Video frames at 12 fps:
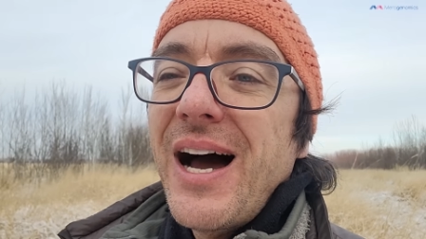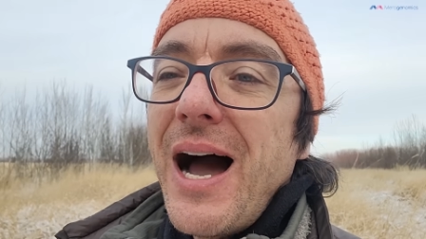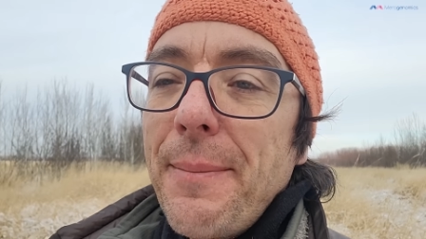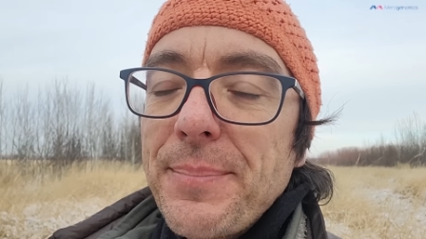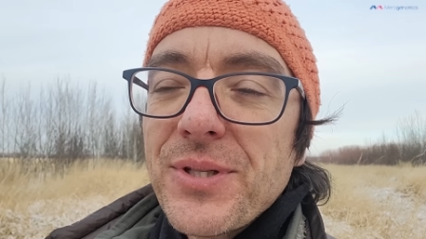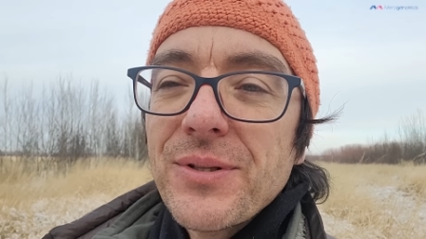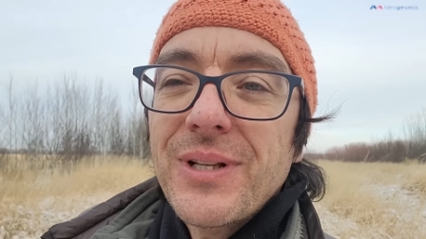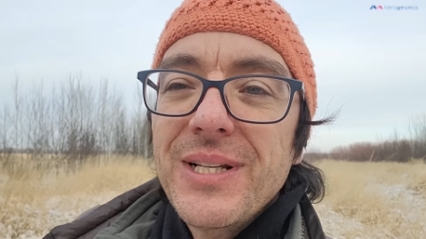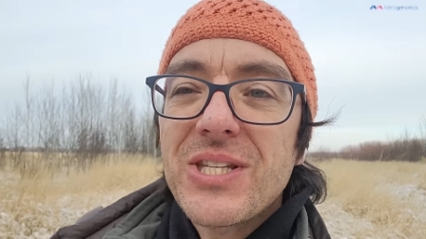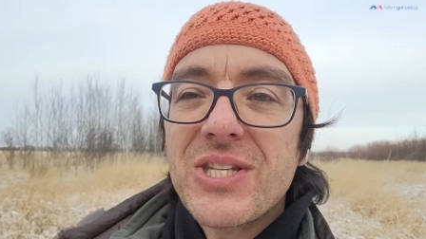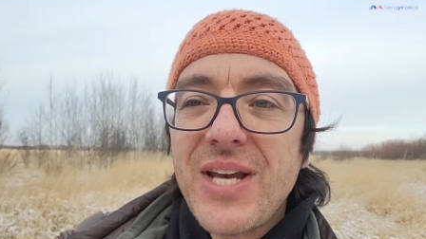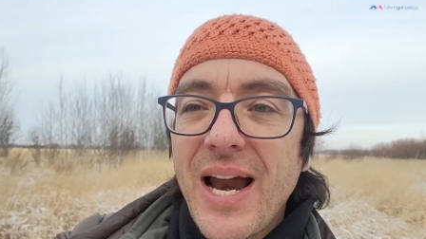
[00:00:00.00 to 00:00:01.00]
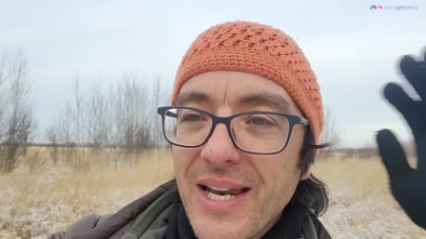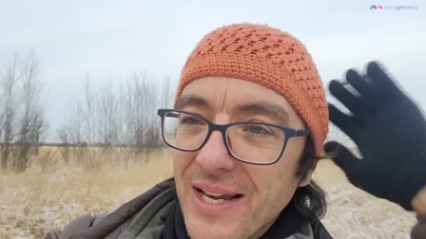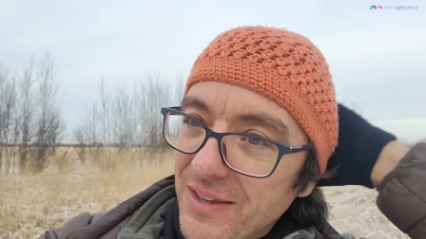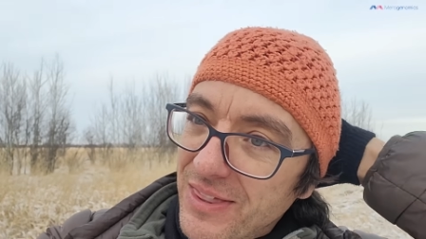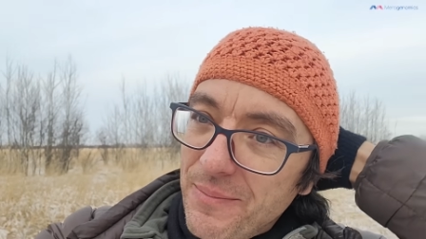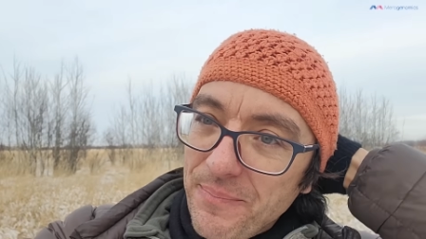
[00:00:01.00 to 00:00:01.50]
absolutely
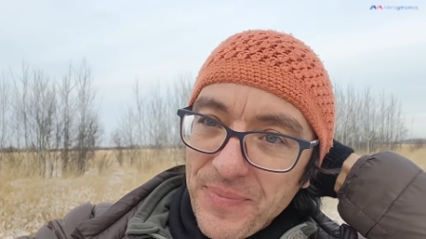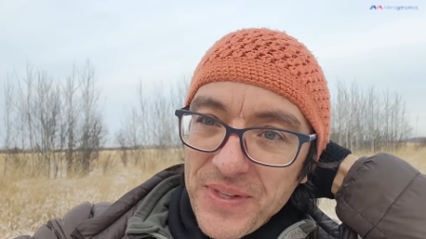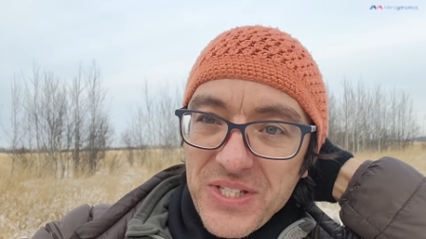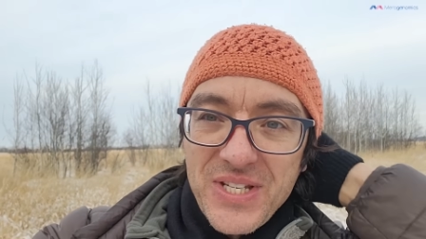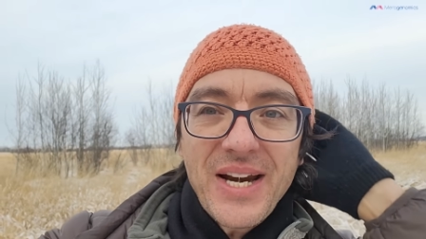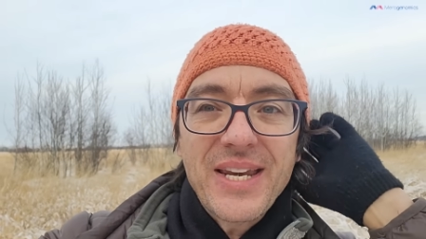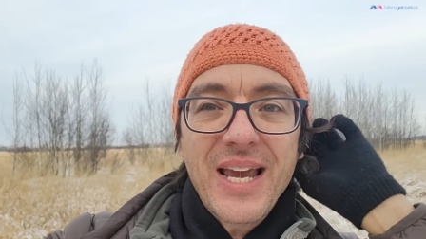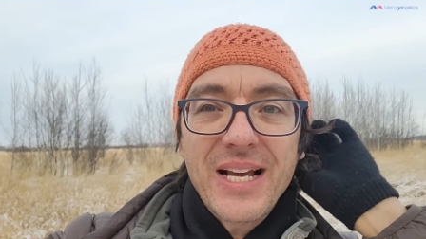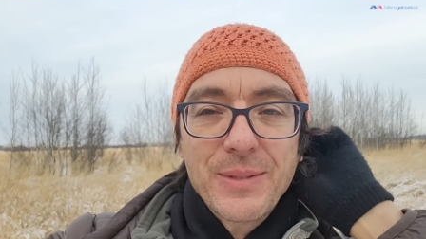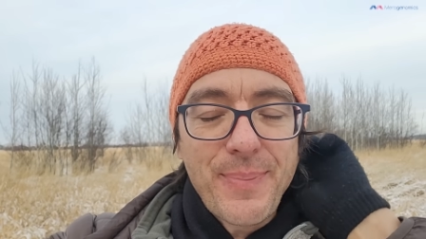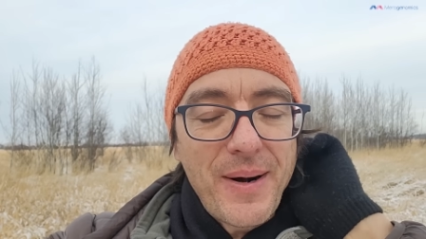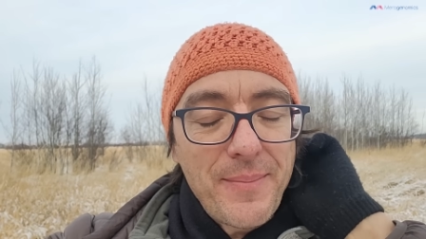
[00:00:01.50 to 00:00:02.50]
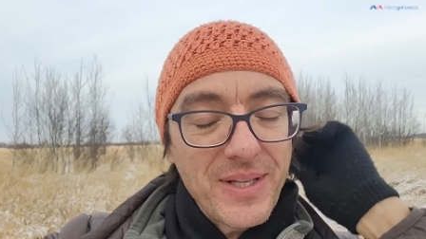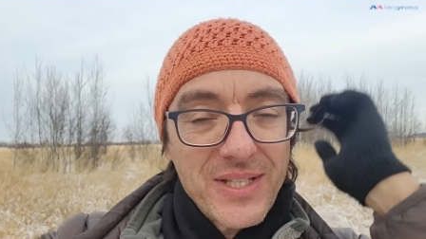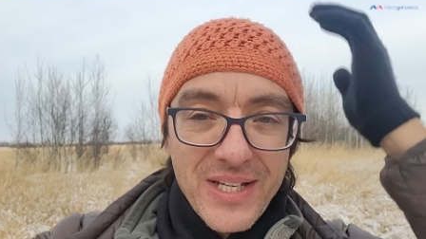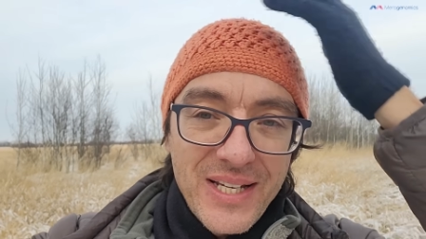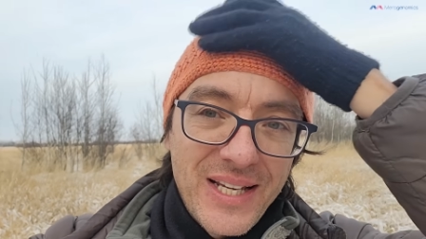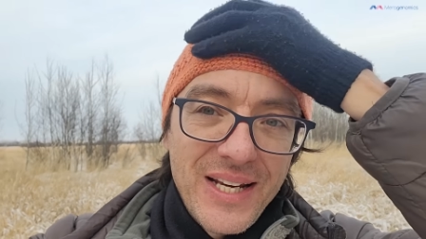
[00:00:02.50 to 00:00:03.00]
stunning stunning
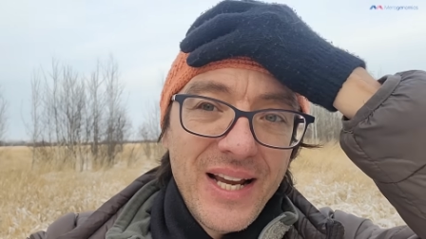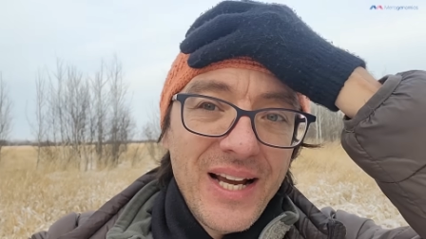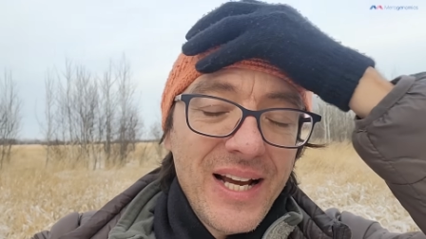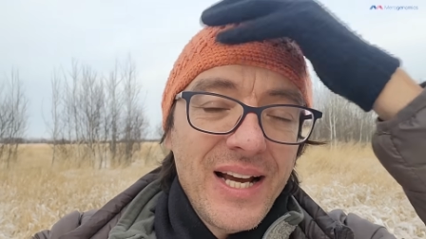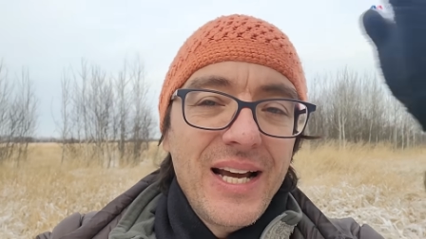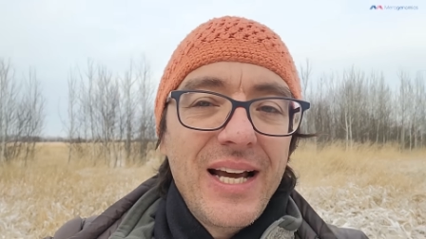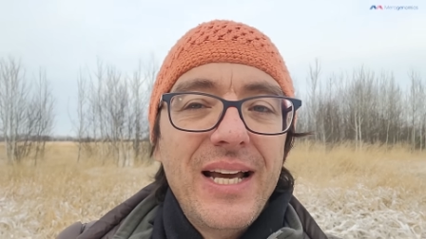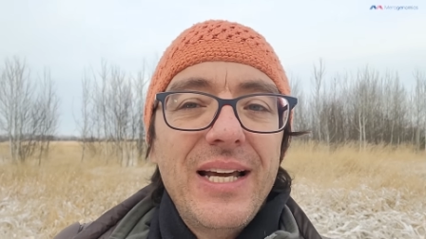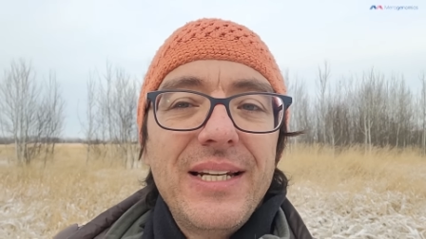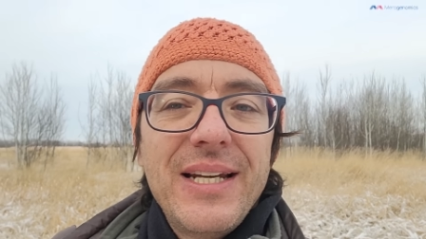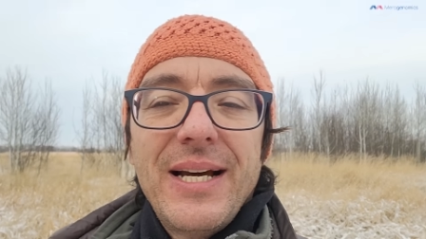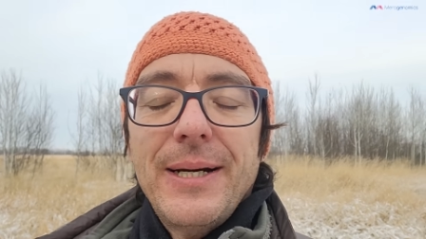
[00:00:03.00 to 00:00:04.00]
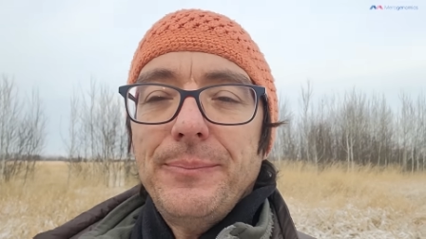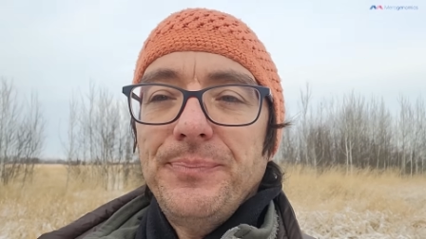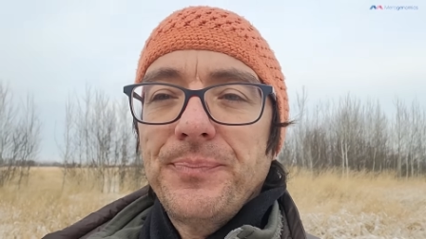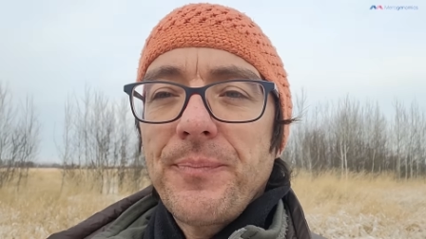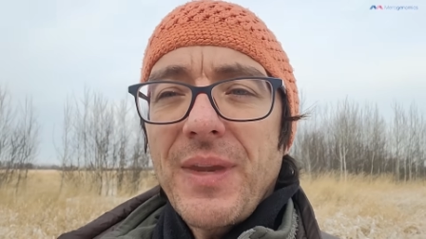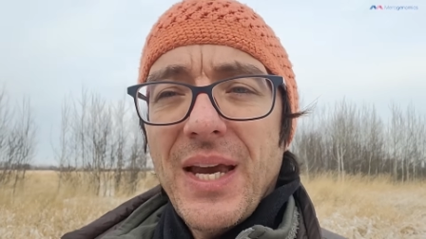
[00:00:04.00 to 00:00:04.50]
experiments in in
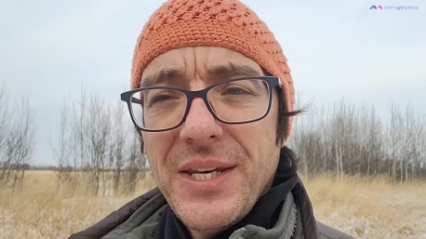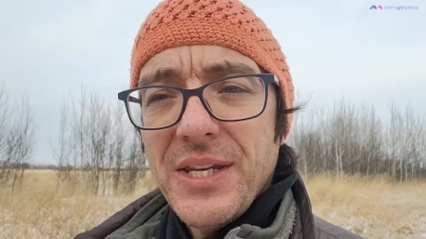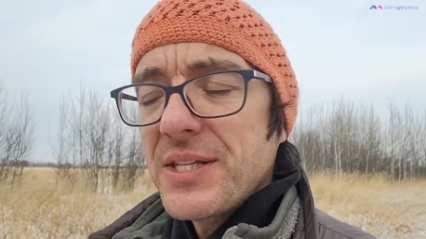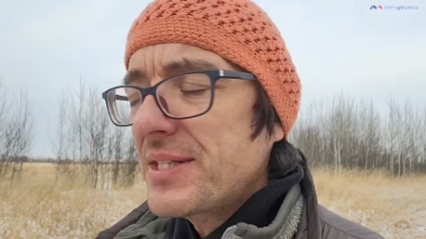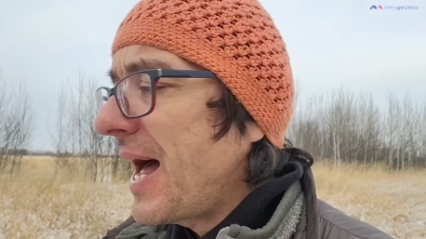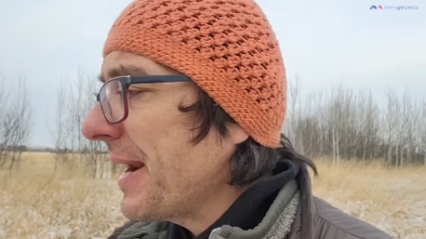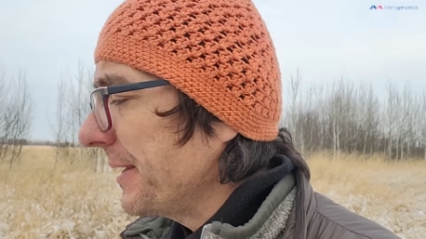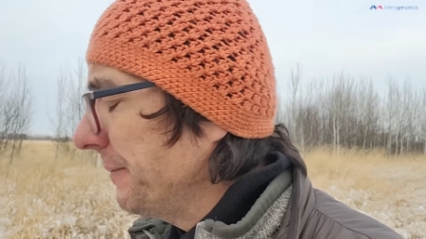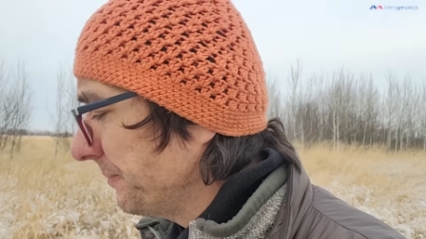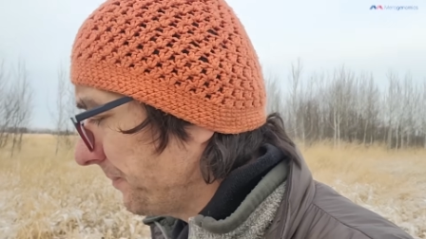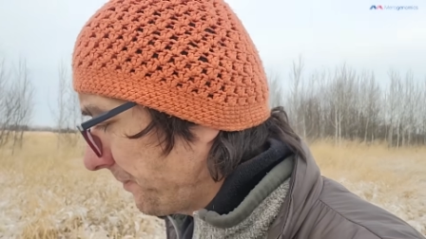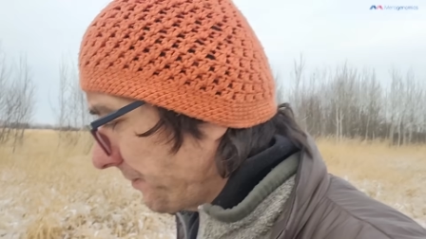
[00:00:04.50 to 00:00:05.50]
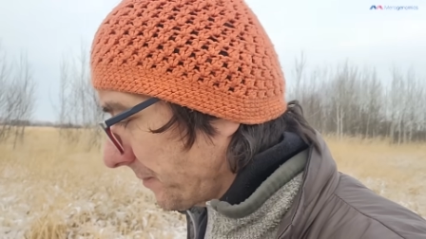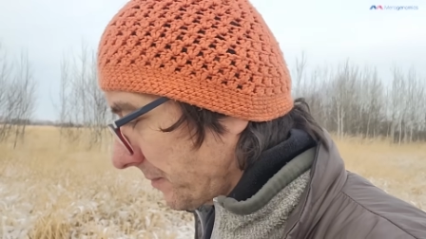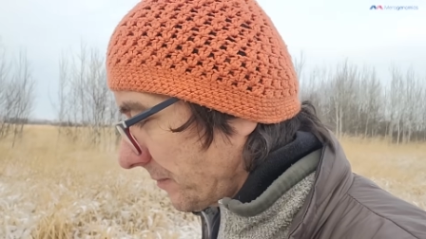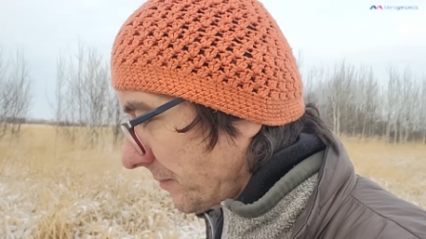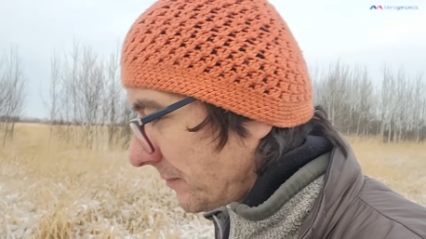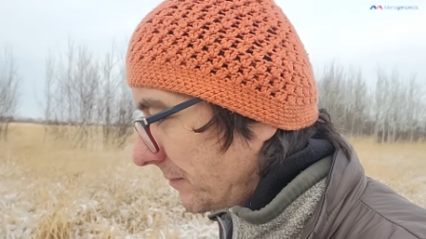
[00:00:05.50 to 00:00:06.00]
um, in this study
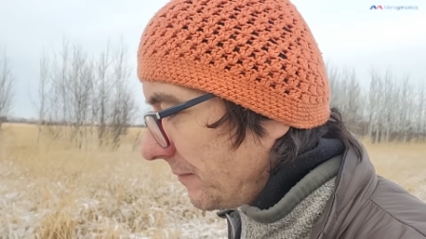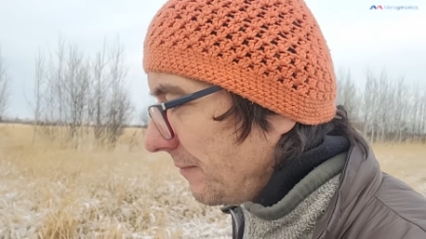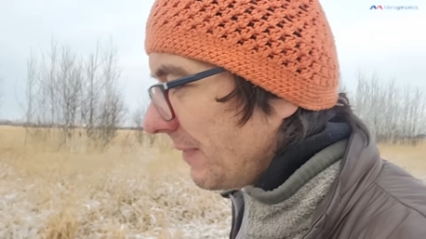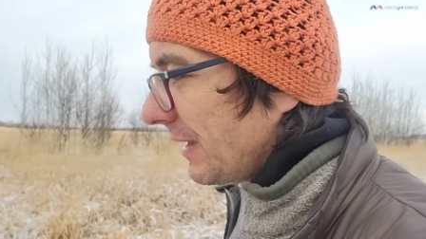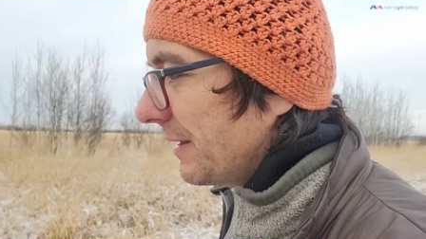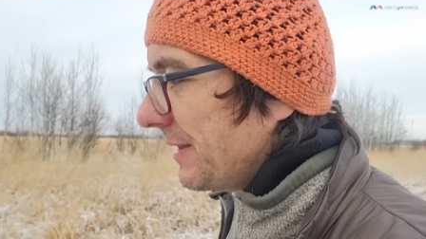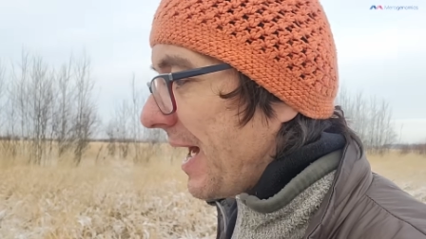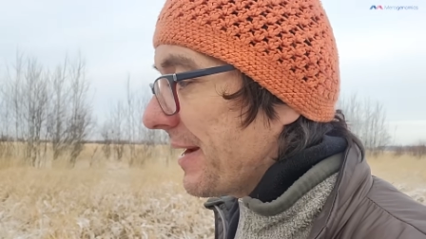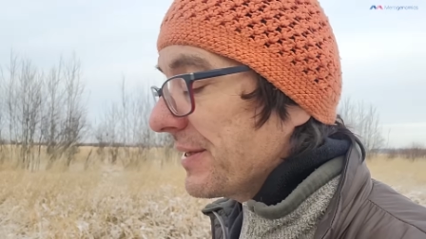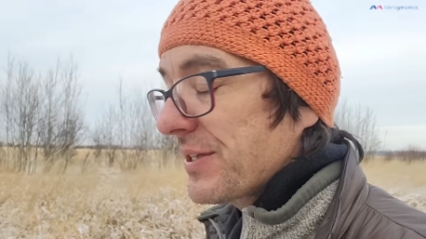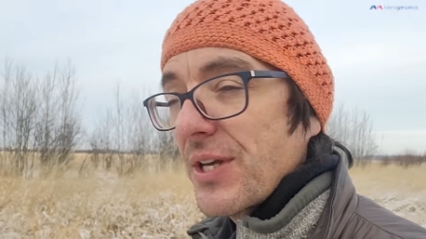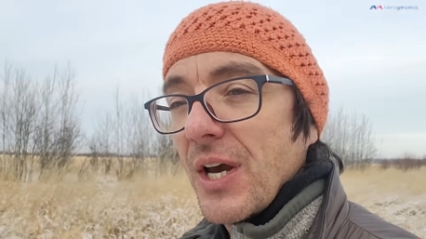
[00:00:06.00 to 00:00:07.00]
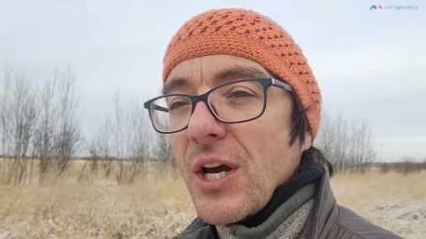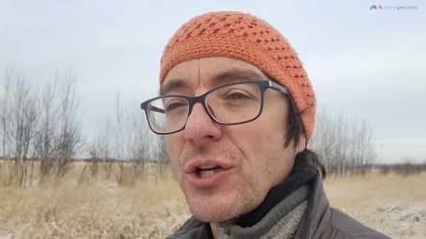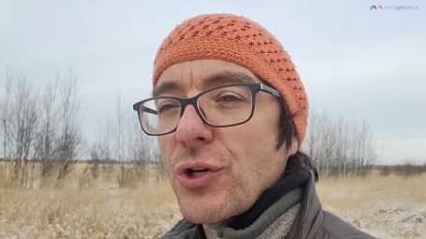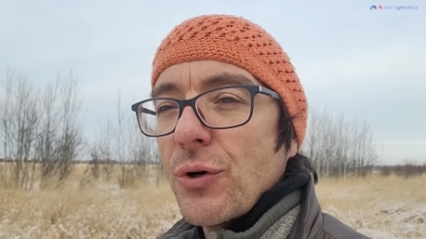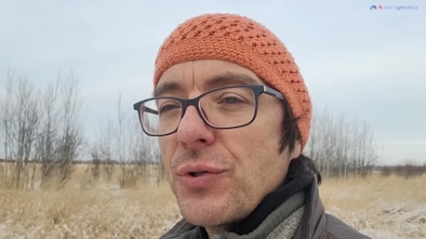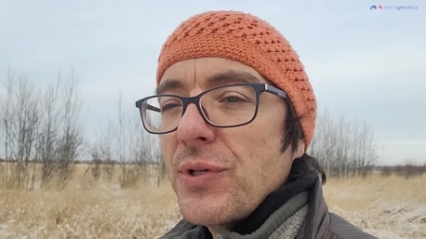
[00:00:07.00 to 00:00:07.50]
that is
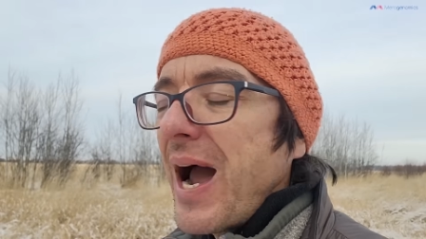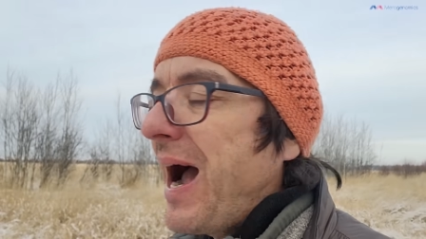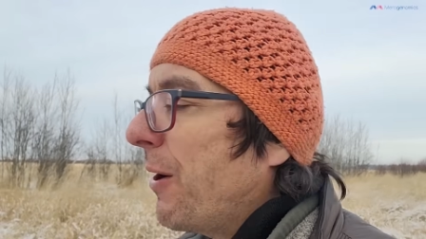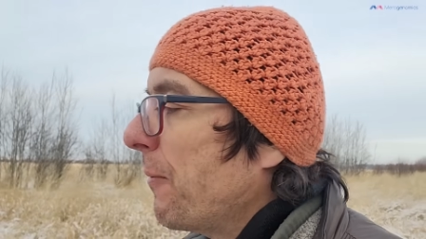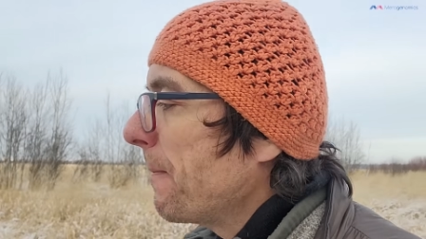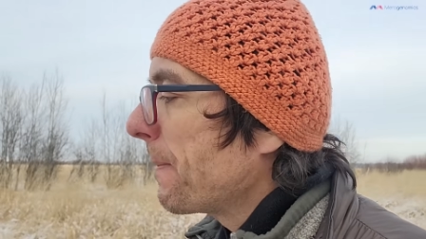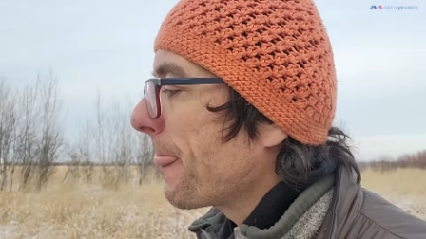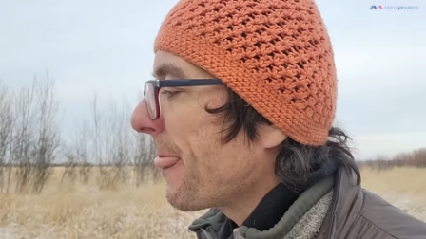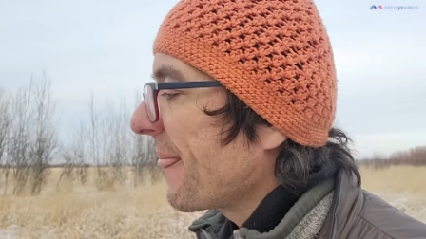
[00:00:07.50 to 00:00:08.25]
shows you how